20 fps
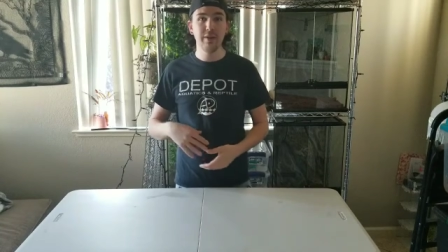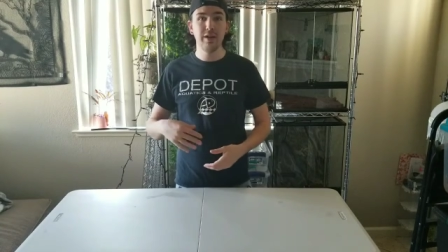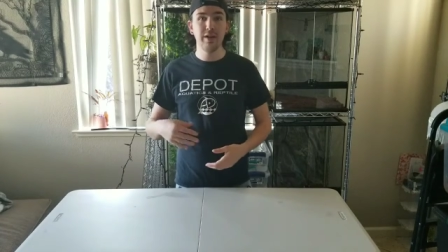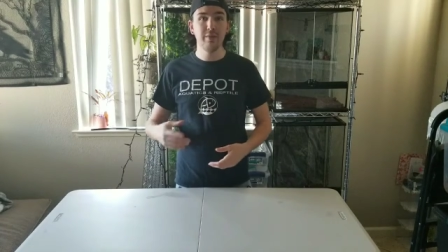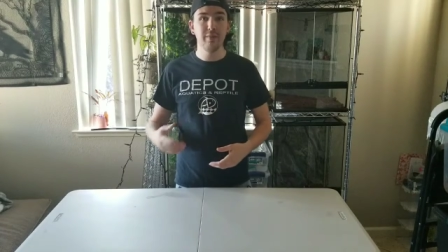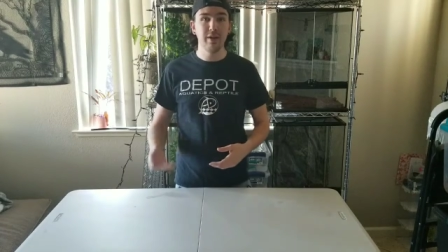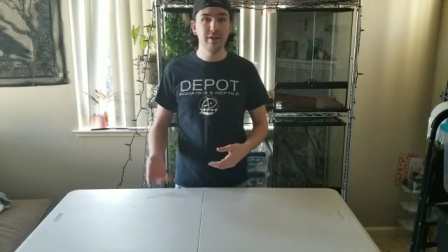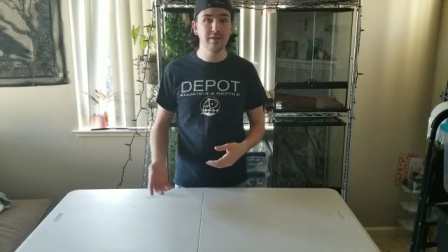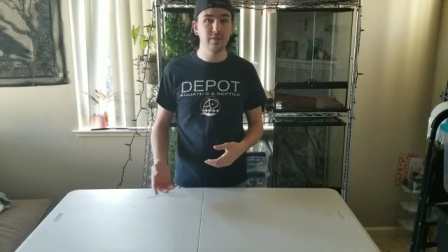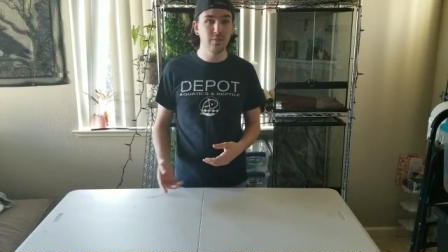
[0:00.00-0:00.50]
He
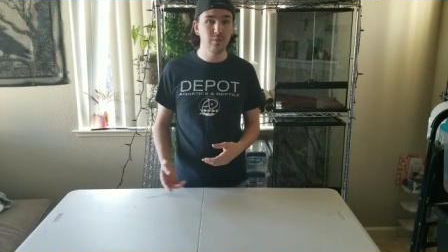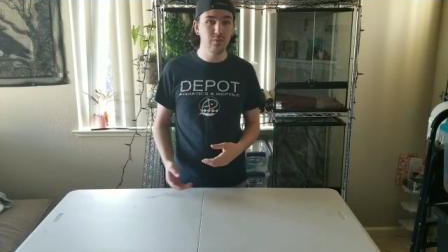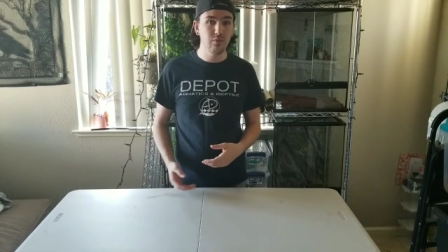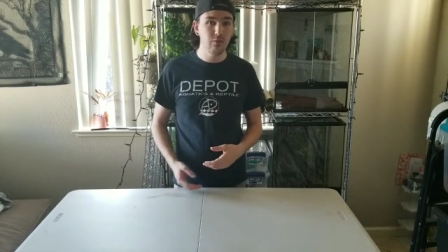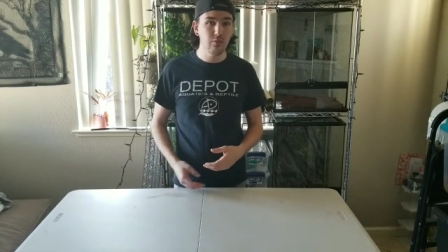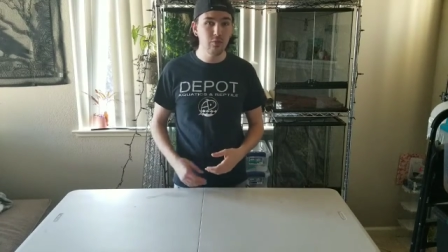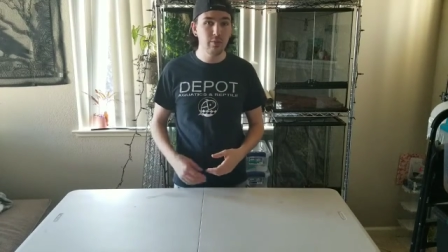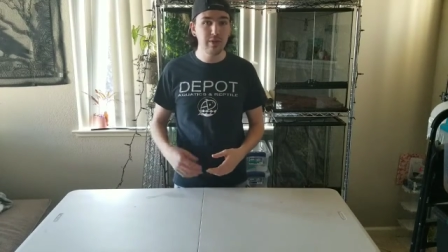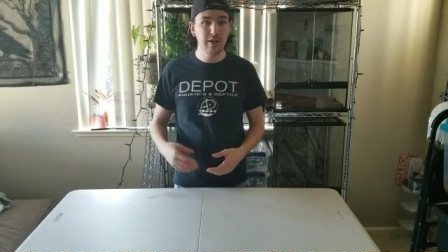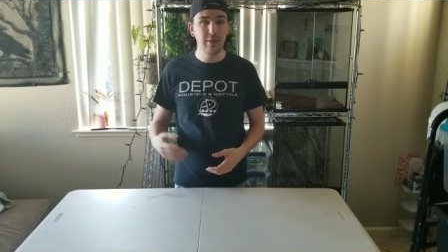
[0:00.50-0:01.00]
needed to make some
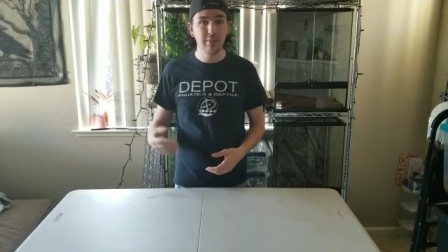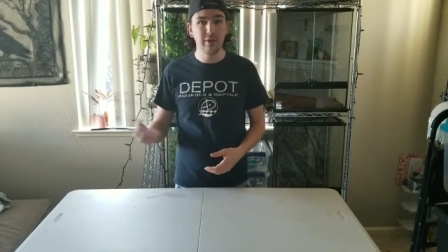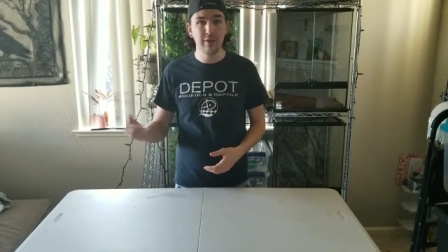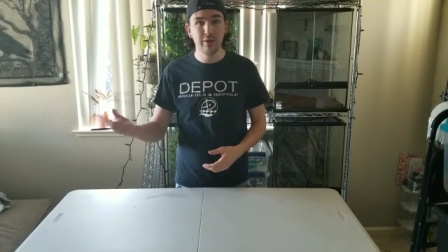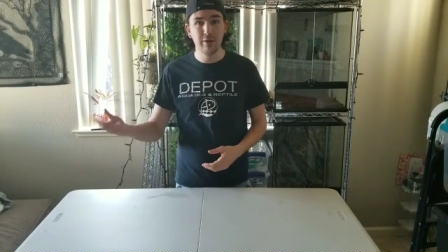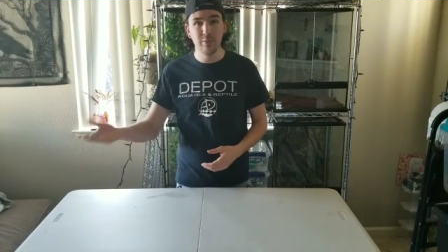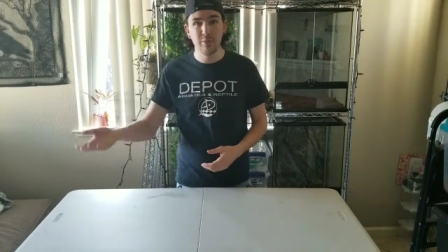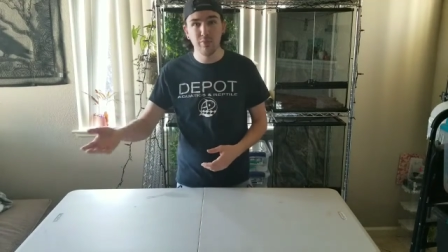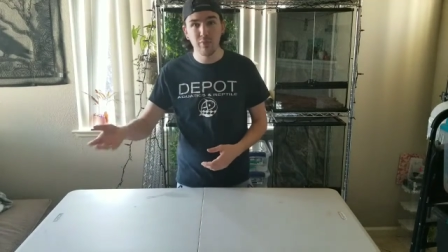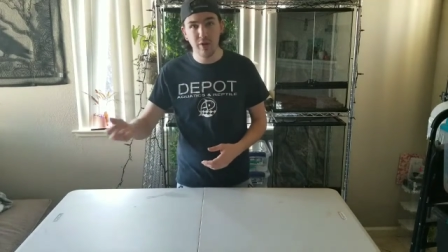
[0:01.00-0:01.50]
room. He gave me
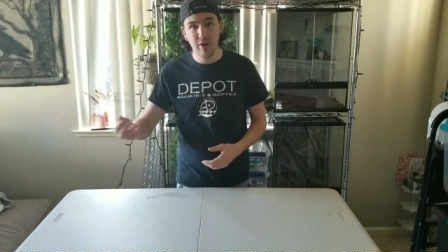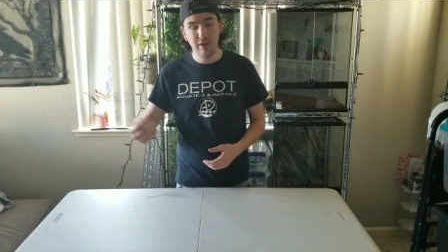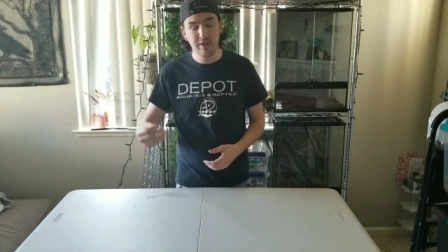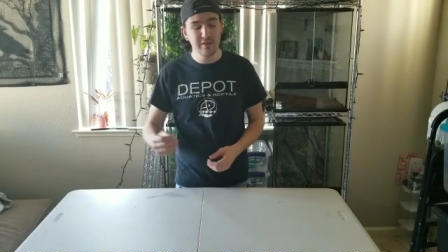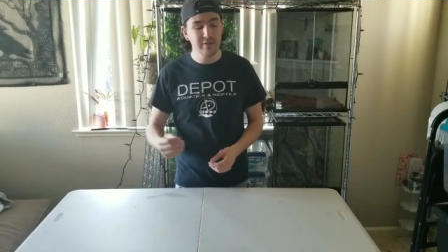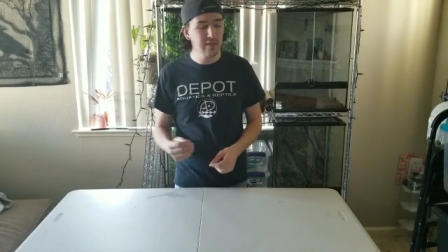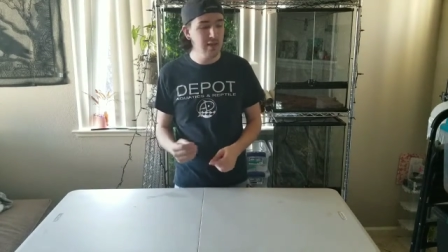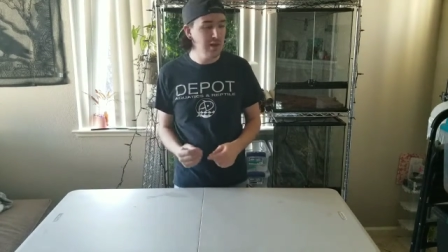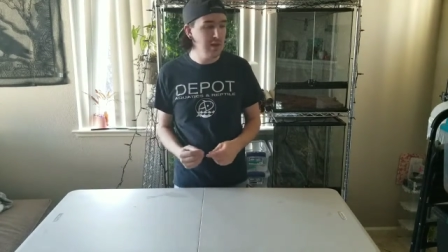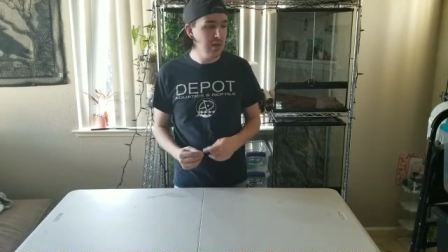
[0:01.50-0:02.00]
a good
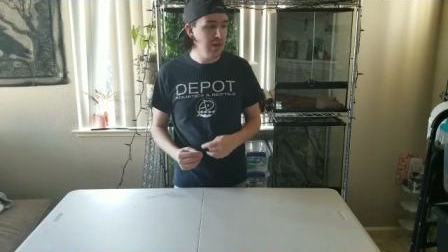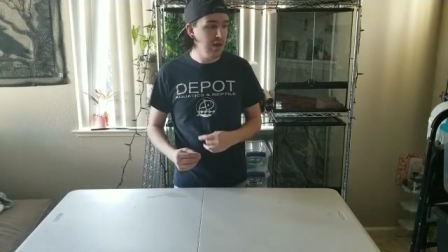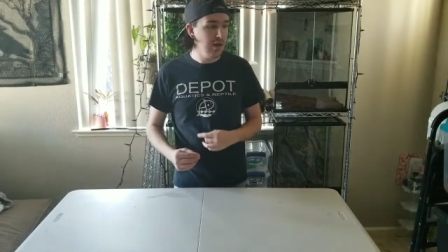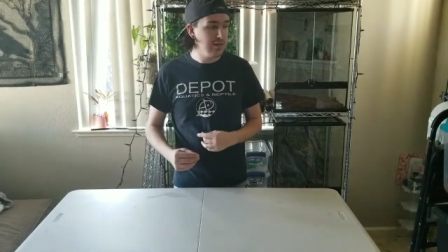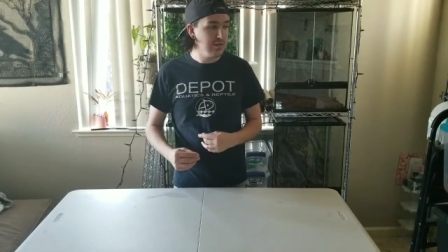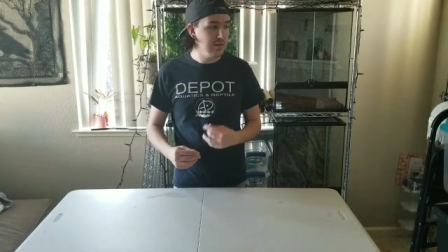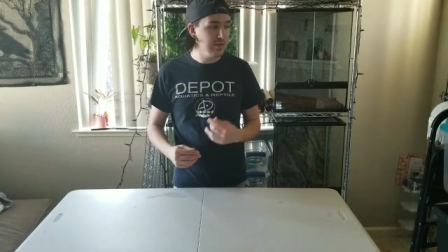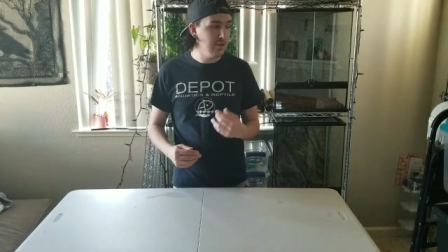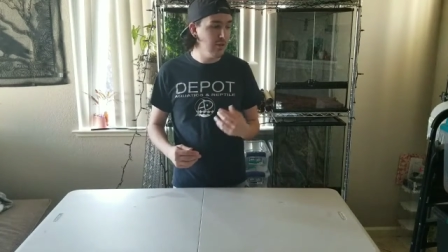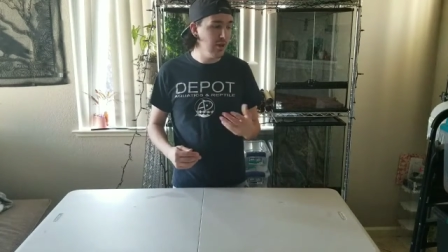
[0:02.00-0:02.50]
price.
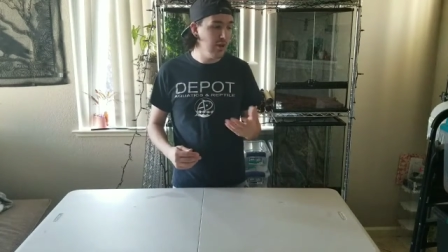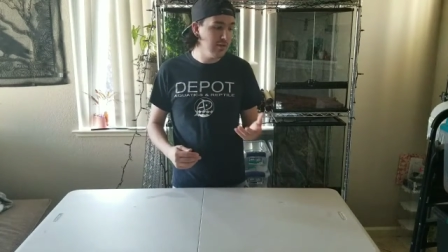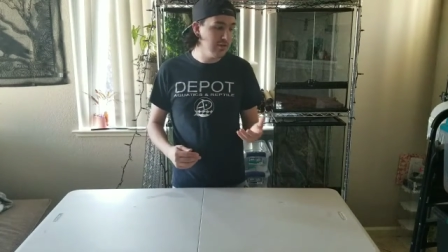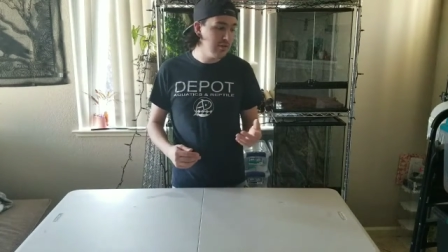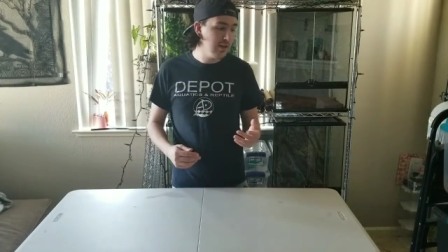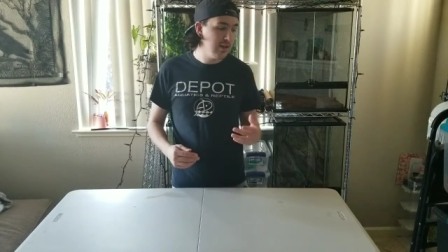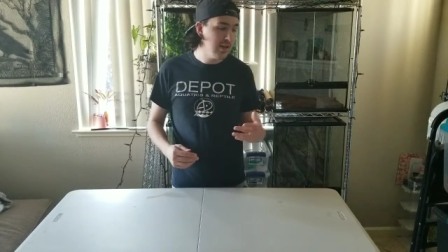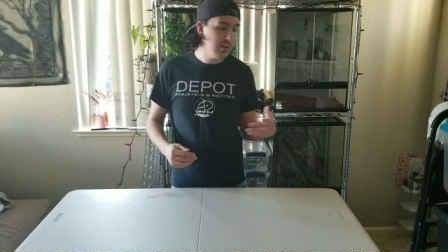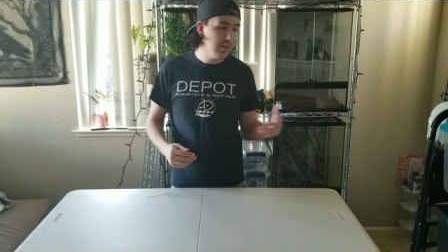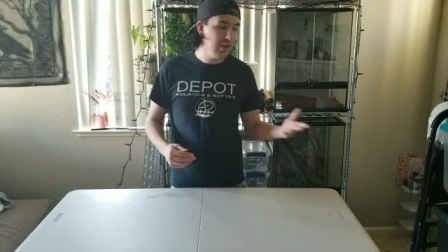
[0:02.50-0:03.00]
I said, you know what,
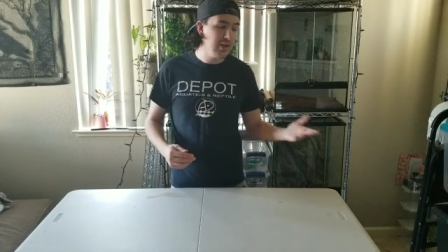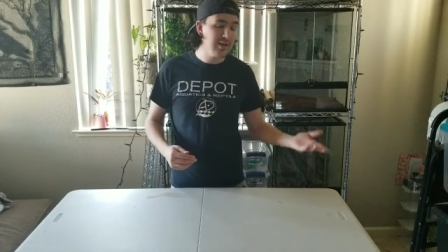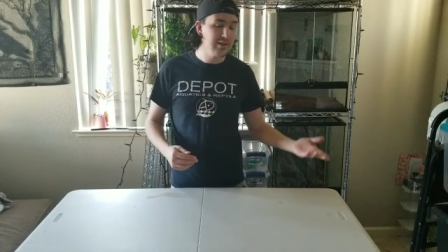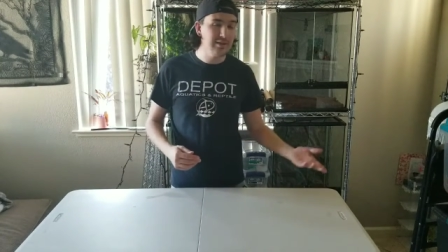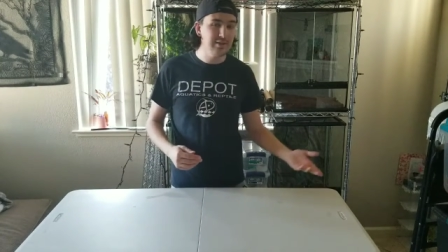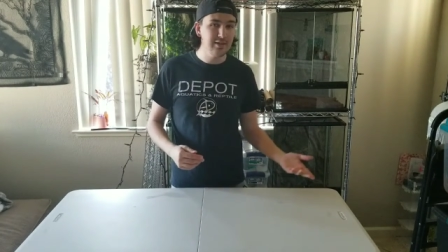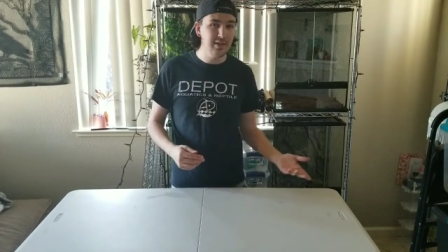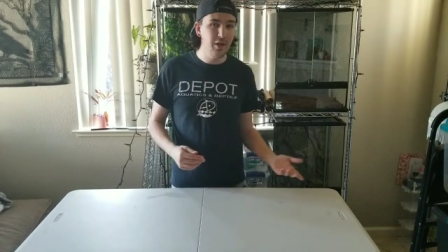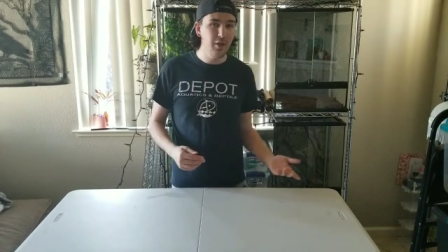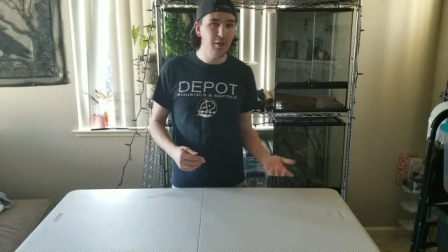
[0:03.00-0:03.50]
I'll take them. I
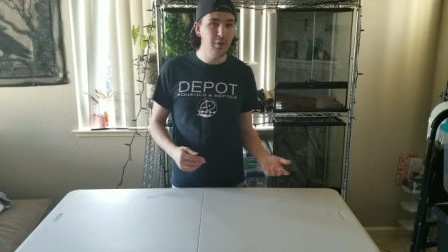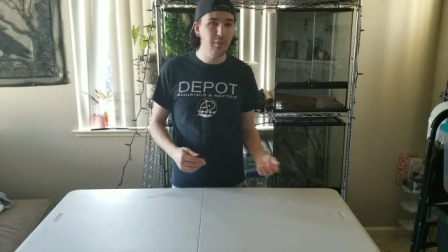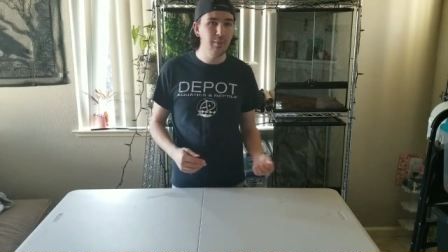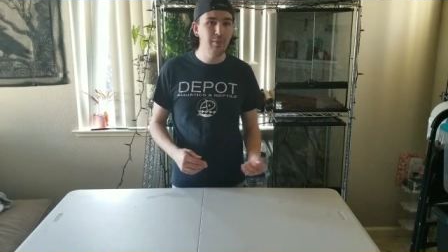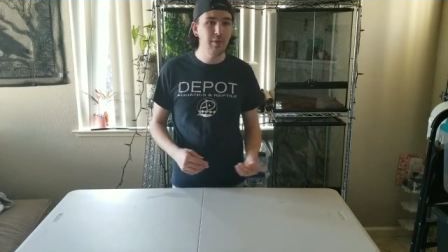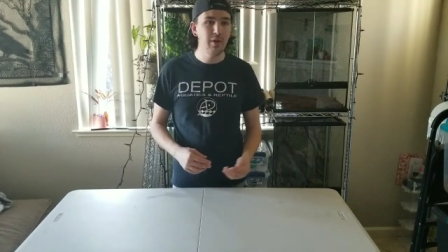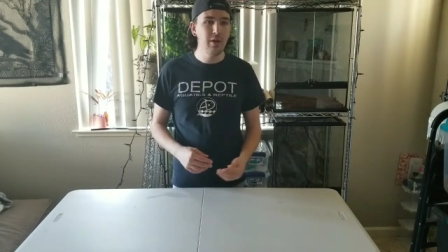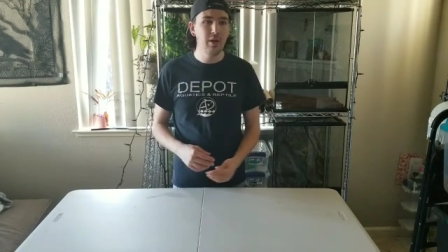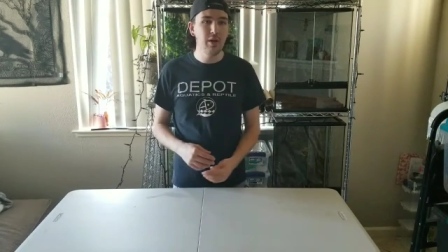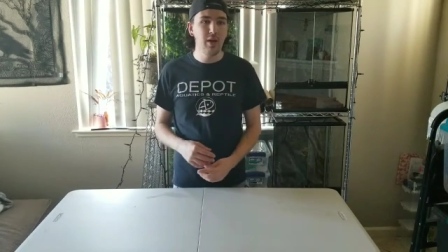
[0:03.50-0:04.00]
can sell them.